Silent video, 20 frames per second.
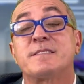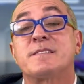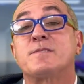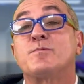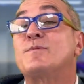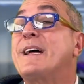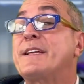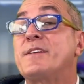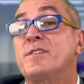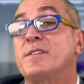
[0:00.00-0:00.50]

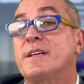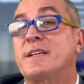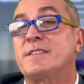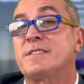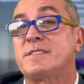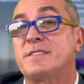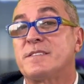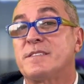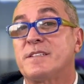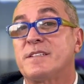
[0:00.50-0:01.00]

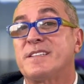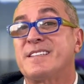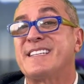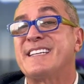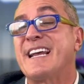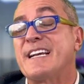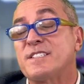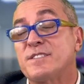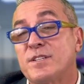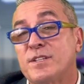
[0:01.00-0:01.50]
regulates
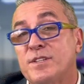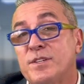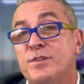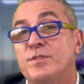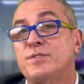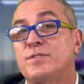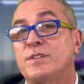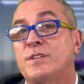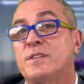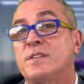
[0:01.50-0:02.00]
the
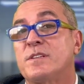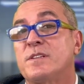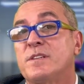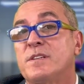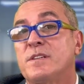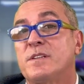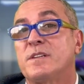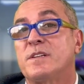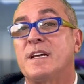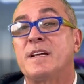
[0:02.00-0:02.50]
execution,
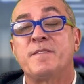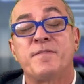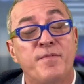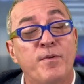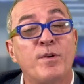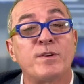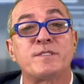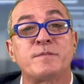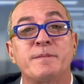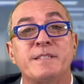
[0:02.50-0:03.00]

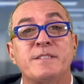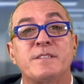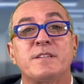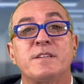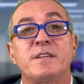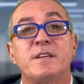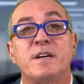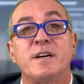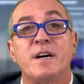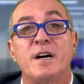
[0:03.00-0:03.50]
enforcement
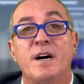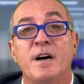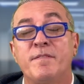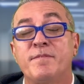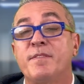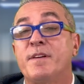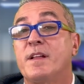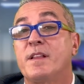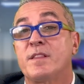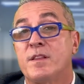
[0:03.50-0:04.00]
of
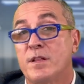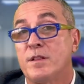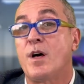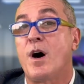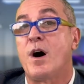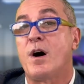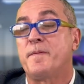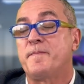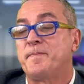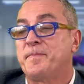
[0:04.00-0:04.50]
the
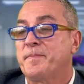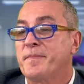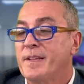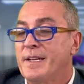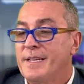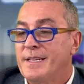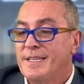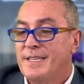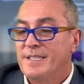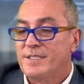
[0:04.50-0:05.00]
law.
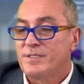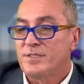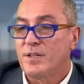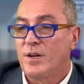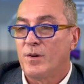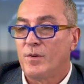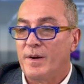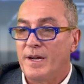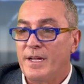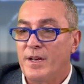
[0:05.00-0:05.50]

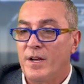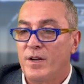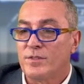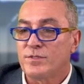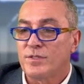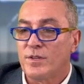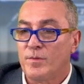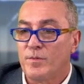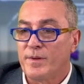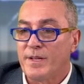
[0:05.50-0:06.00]
So, and
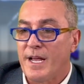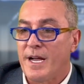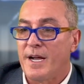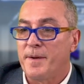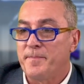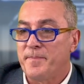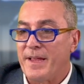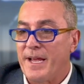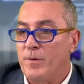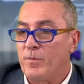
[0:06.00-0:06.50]
also
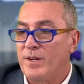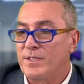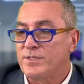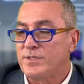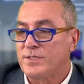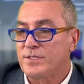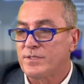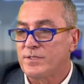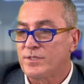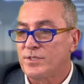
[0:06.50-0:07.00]
I want
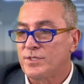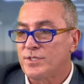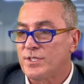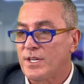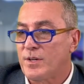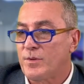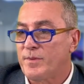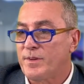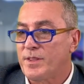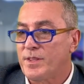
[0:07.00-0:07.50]
to
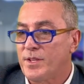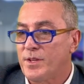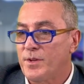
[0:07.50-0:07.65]
share with